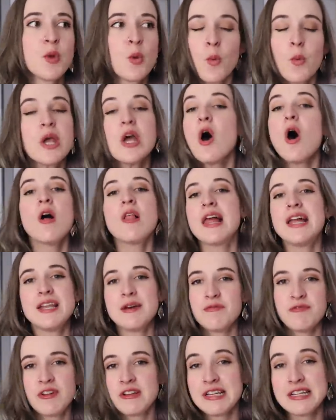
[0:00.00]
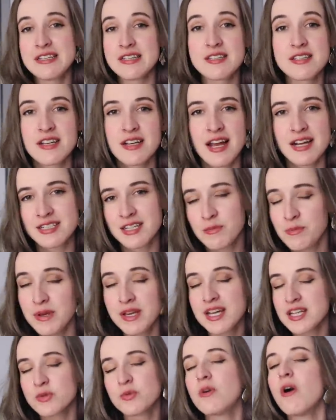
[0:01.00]
we all end up feeling disconnected
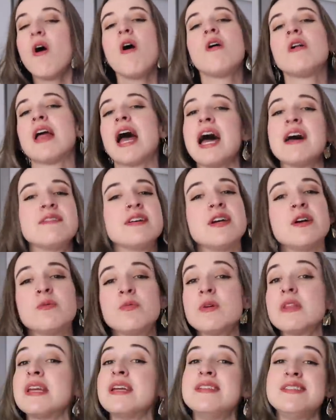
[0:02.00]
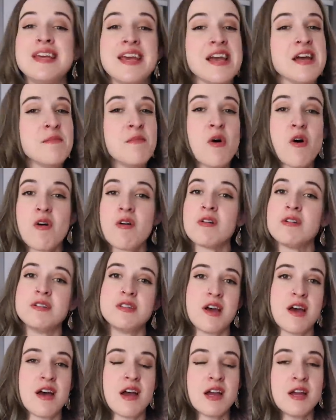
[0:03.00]
because we're all having a really damn hard
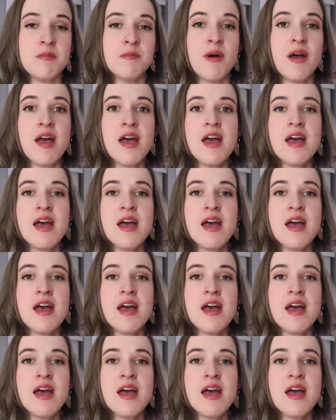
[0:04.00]
time.